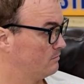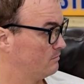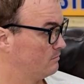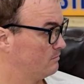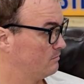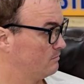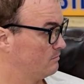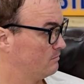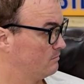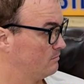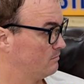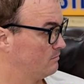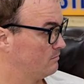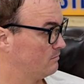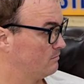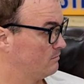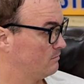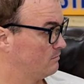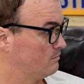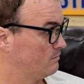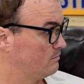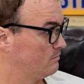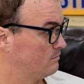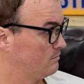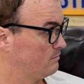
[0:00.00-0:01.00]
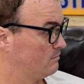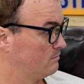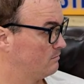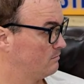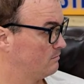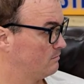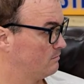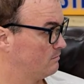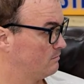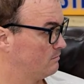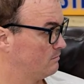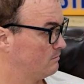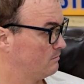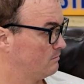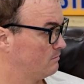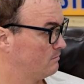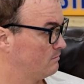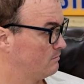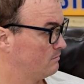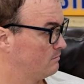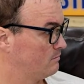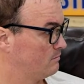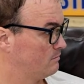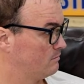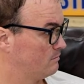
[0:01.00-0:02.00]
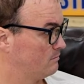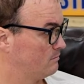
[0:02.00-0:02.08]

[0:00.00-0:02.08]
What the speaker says: (not speaking)